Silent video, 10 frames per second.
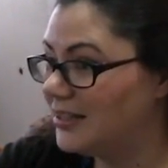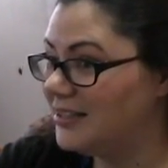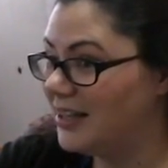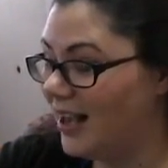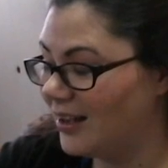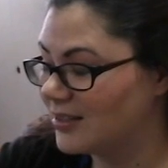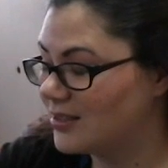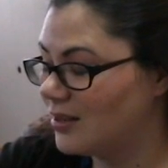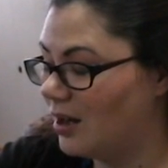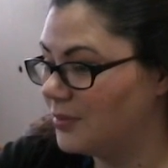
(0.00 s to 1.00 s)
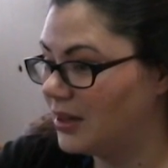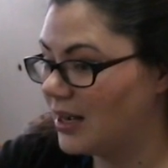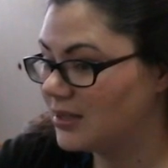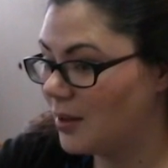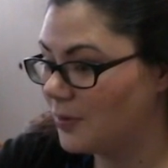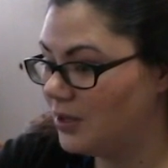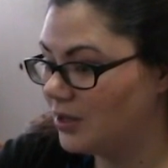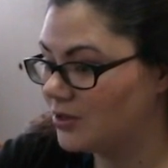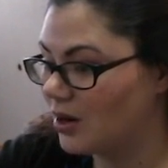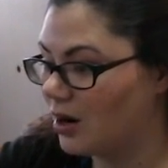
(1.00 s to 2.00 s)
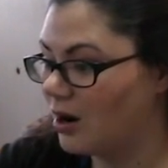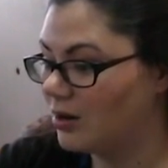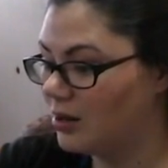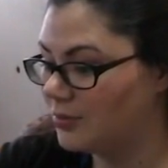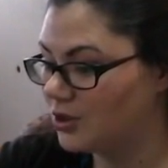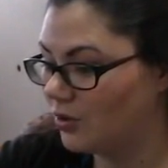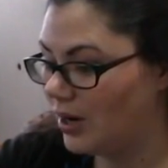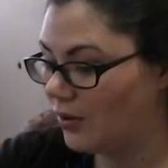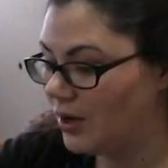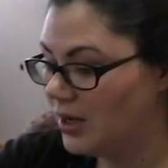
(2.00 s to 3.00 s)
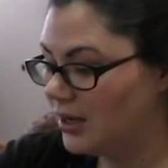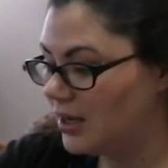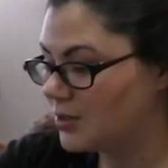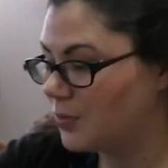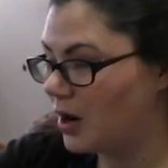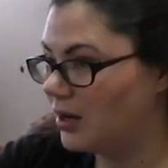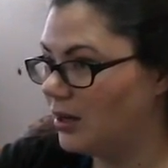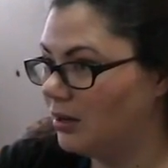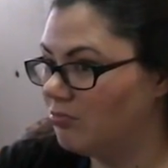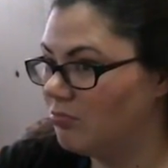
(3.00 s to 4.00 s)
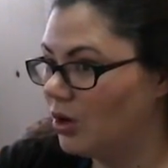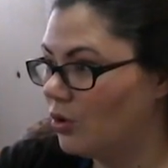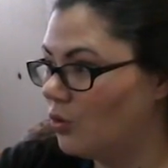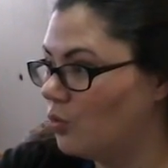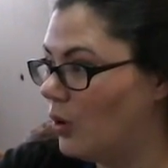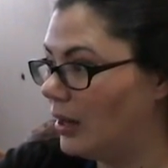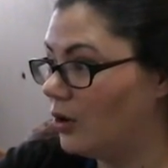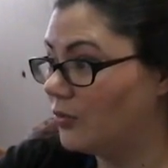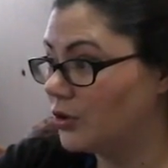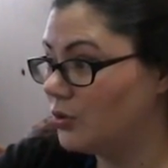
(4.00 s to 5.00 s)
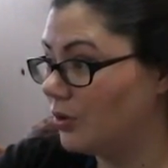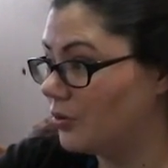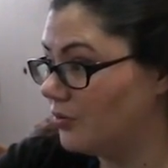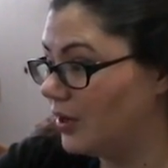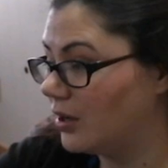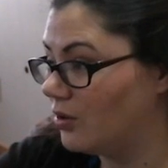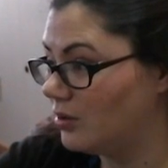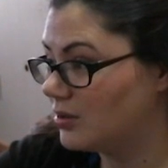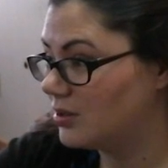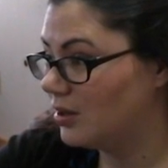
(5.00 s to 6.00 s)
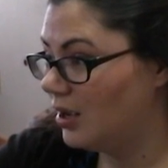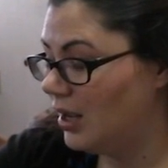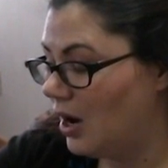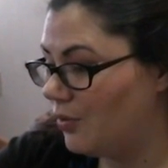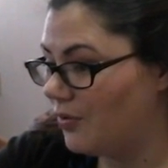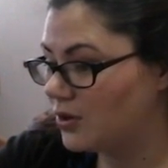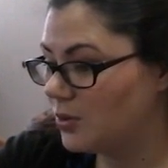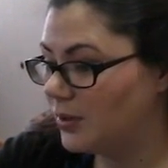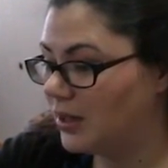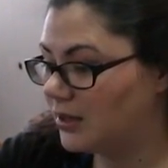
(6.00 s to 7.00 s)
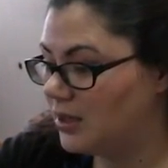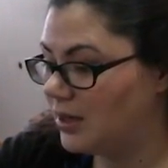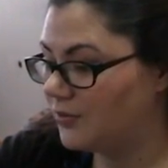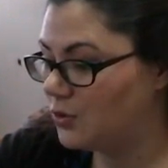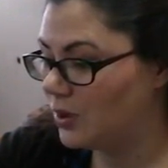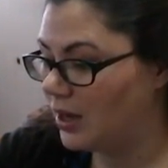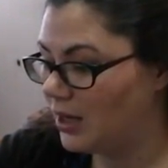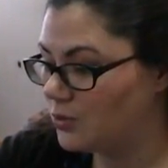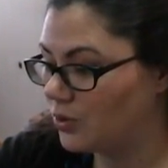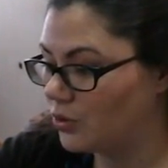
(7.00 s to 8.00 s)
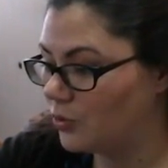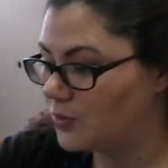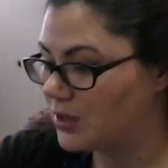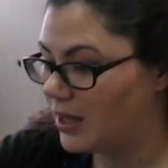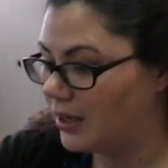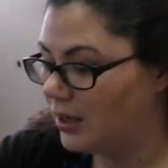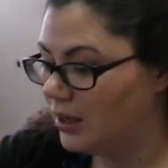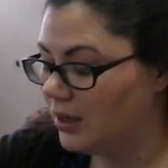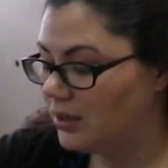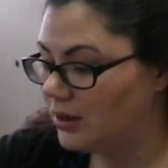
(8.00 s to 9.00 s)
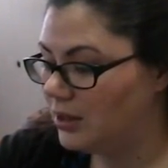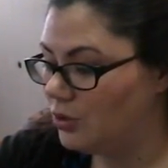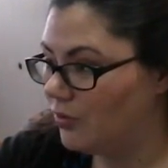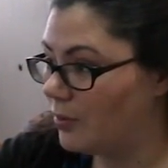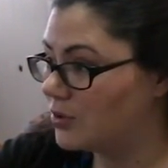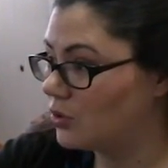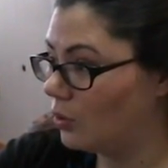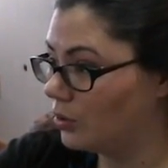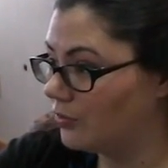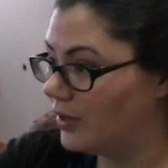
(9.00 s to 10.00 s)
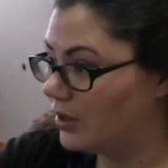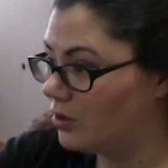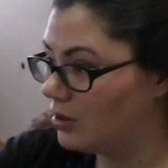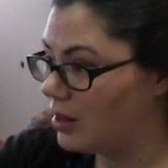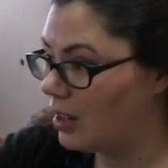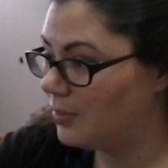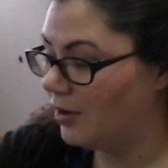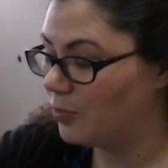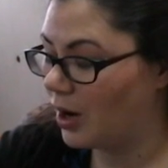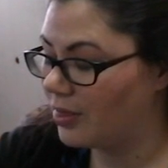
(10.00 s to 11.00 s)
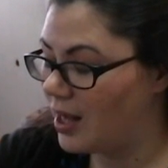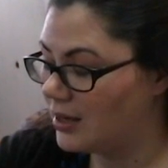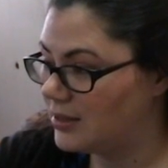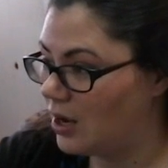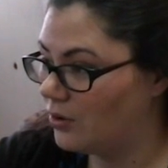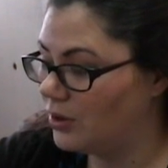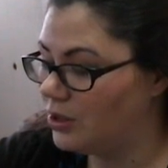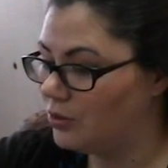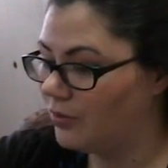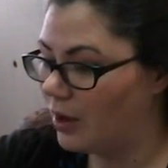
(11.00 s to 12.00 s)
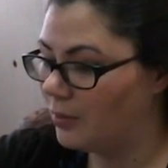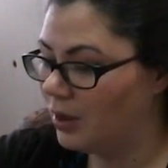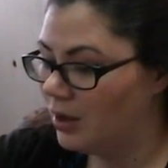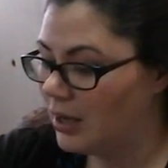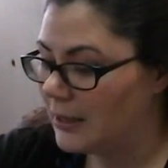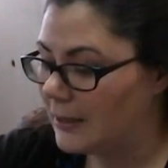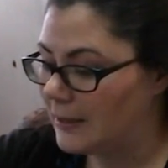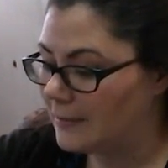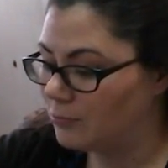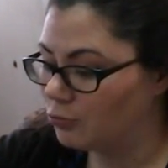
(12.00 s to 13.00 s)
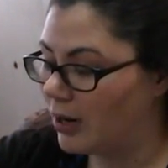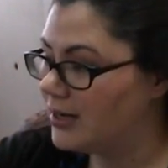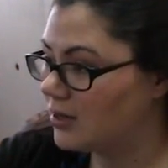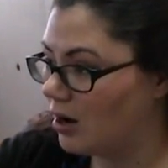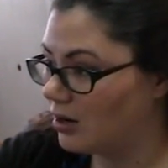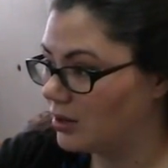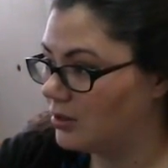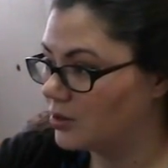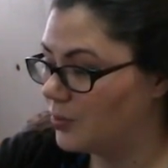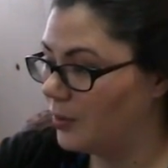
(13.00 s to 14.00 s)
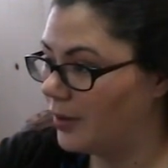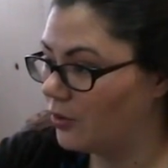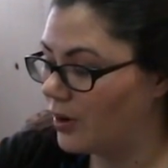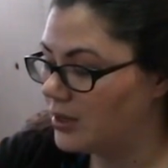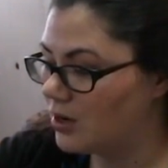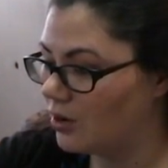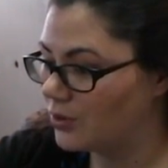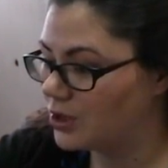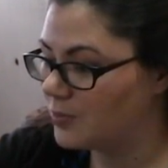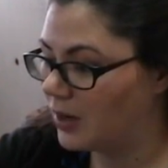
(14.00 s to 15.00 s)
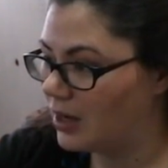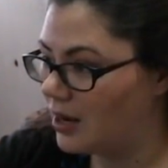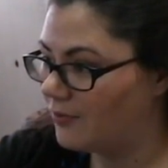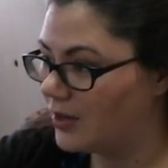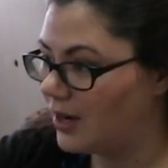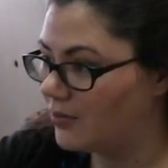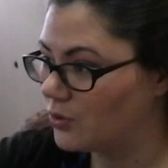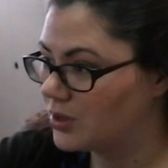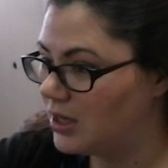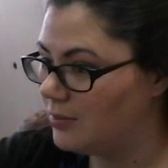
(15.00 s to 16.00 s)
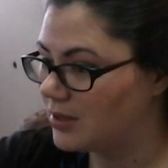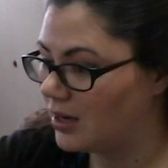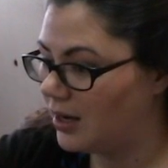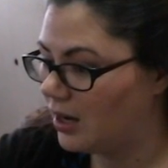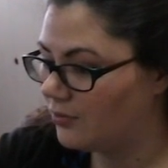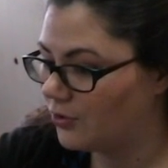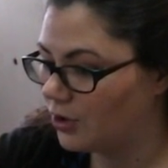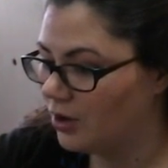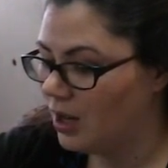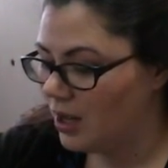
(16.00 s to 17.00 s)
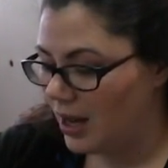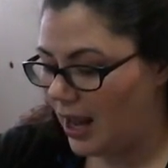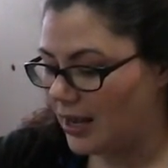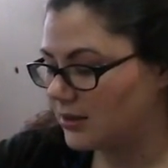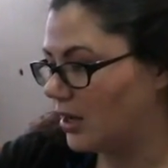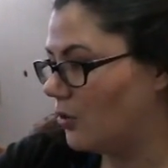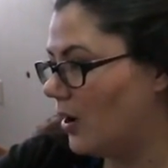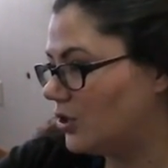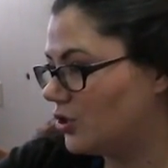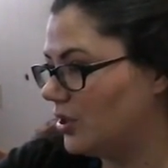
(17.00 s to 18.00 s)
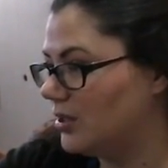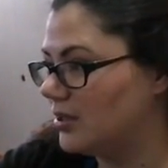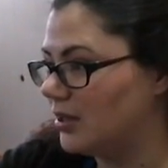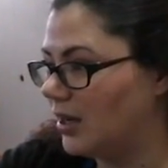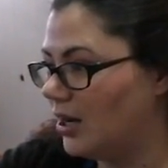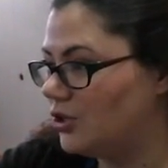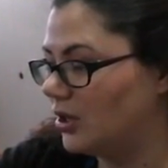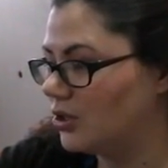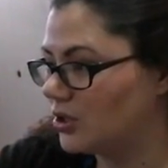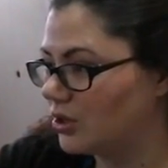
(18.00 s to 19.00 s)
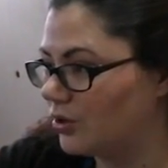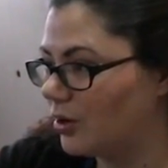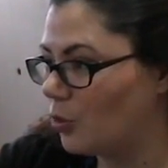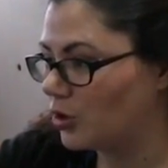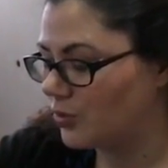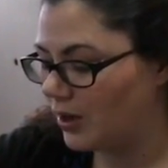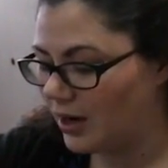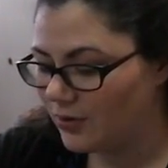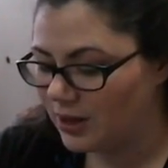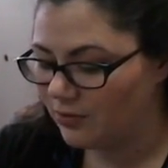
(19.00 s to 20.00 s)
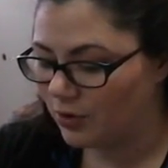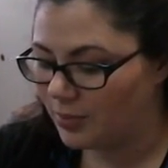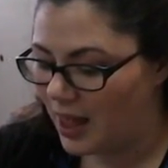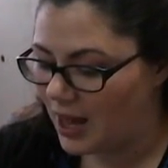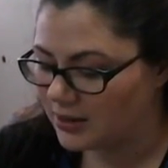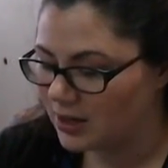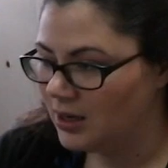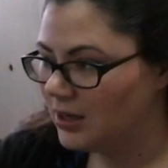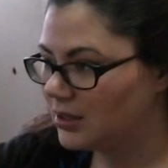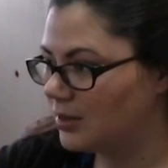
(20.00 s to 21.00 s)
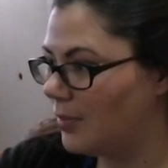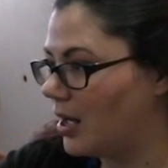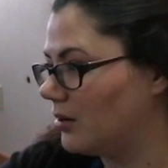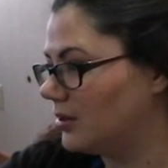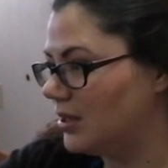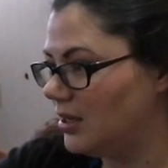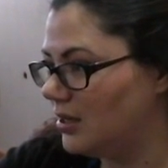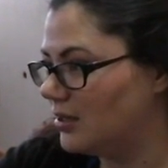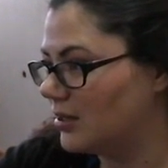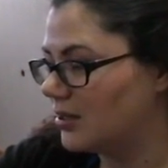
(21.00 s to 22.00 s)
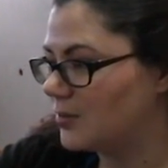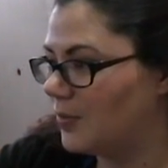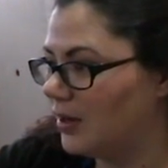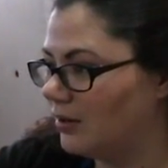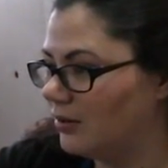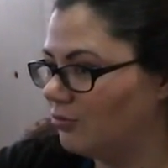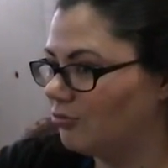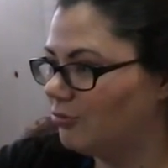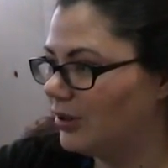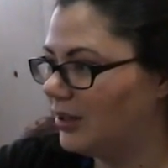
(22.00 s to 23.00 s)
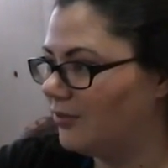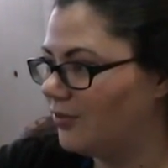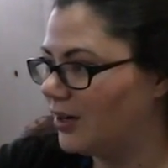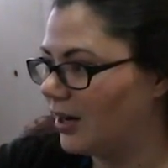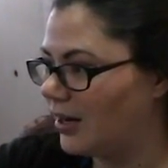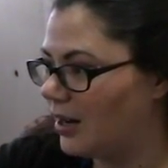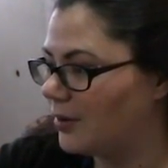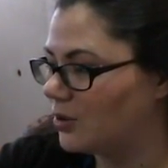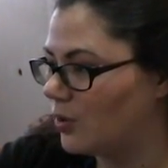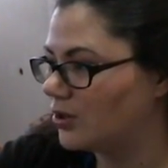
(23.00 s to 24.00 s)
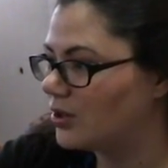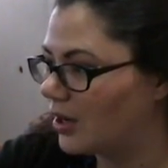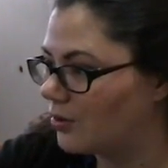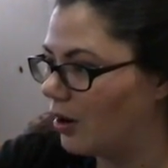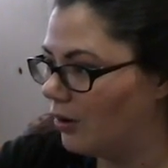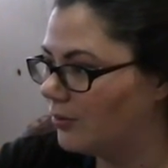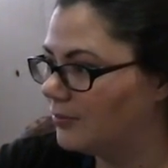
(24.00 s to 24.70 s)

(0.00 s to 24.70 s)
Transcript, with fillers: Yes. Um, the last couple years, our Car Club Showdown has brought in well over 200 vehicles. We've also been lucky enough to engage with groups like the U of M Solar Vehicle Club. They brought that down, in the U of M um, race car, the experimental race car, which has been a lot of fun to have those teams on hand for asking questions and engaging and just learning more. So we get everything from that to Model Ts, and it's been really a fun dynamic to watch that grow.